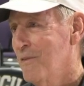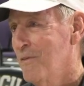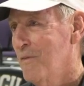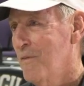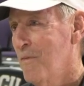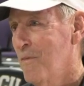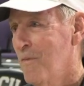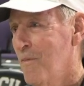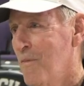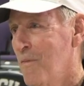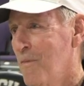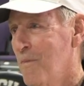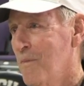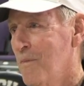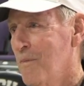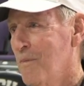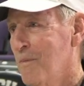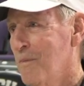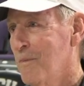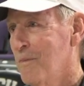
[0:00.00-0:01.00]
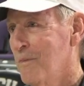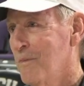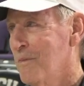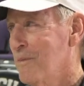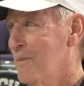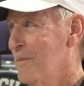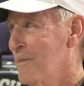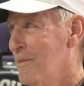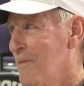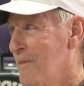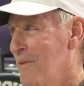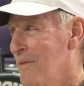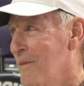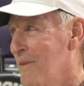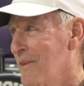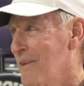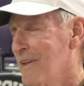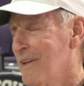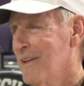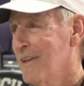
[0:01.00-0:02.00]

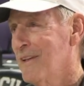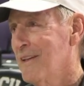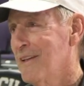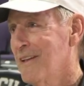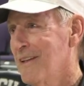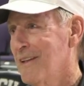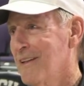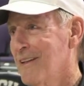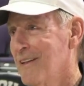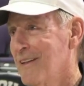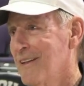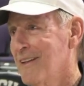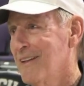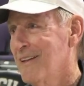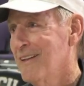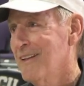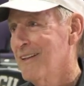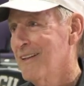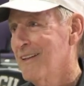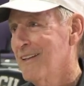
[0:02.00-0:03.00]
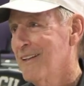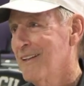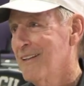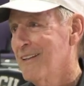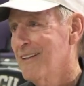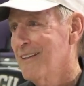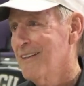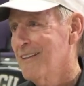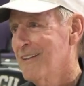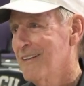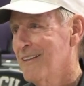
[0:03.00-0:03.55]
[no speech]